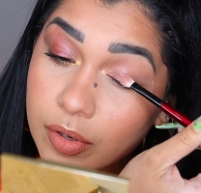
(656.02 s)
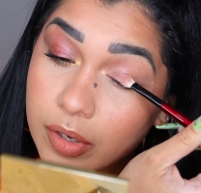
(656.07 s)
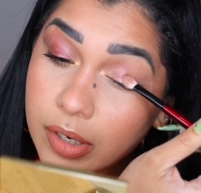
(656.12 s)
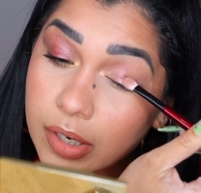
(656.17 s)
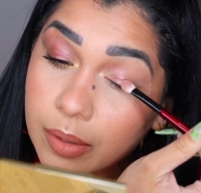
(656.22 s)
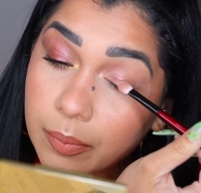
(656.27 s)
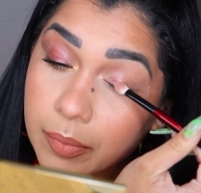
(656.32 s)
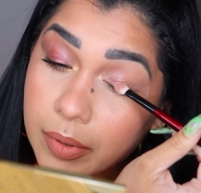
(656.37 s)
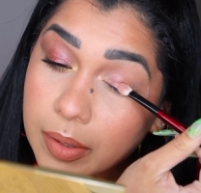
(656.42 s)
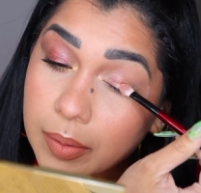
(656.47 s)

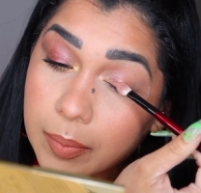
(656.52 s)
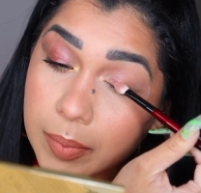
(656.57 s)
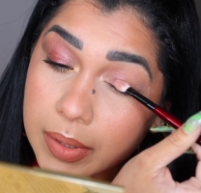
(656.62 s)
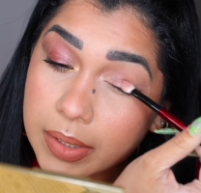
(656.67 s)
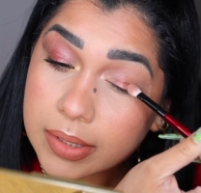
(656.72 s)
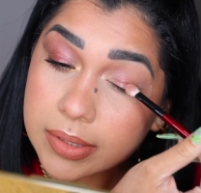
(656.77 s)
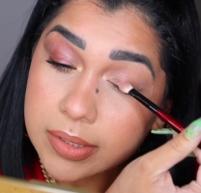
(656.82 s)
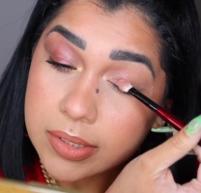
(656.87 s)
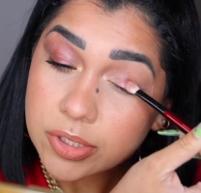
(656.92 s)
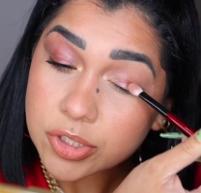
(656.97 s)
And I'm going to
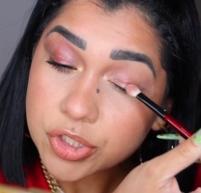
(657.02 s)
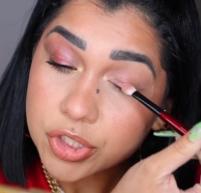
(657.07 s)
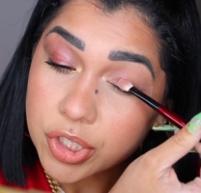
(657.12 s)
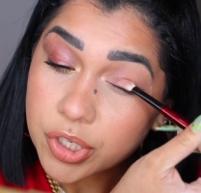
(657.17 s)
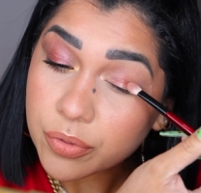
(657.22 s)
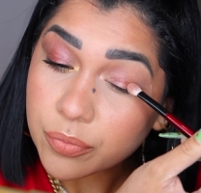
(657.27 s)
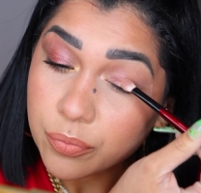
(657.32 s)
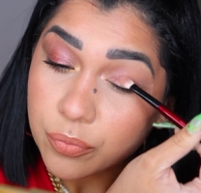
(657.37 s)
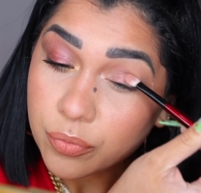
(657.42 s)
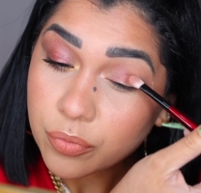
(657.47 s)
place this
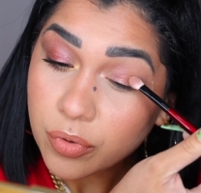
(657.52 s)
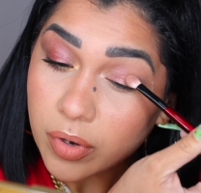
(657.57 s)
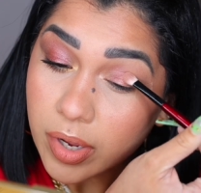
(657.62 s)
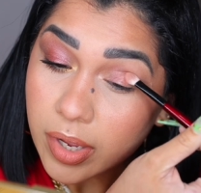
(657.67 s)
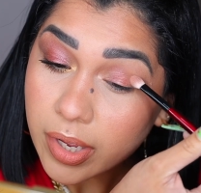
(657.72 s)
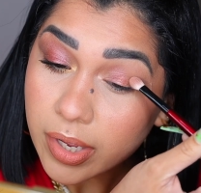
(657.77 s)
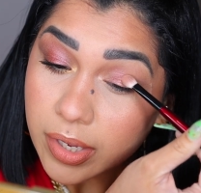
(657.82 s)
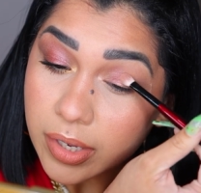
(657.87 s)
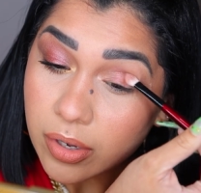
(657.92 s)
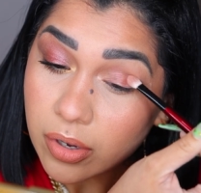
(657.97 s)
shade
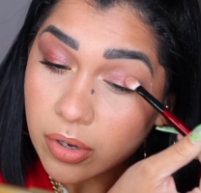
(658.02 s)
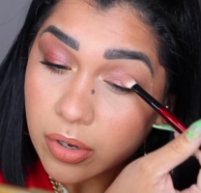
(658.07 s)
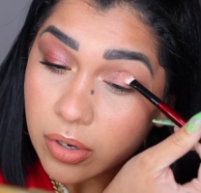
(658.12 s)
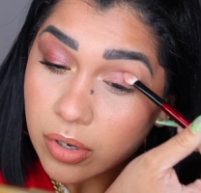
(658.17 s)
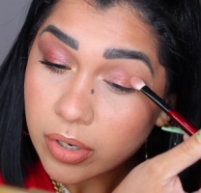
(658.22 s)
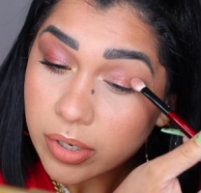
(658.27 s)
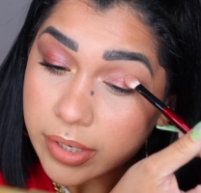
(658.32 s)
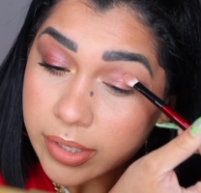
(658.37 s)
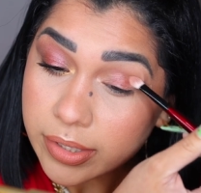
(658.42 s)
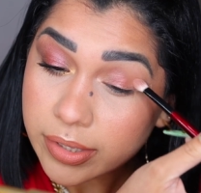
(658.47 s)
right
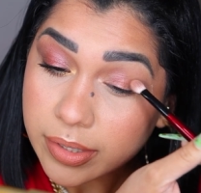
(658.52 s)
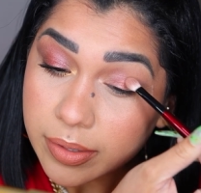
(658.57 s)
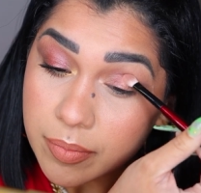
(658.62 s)
on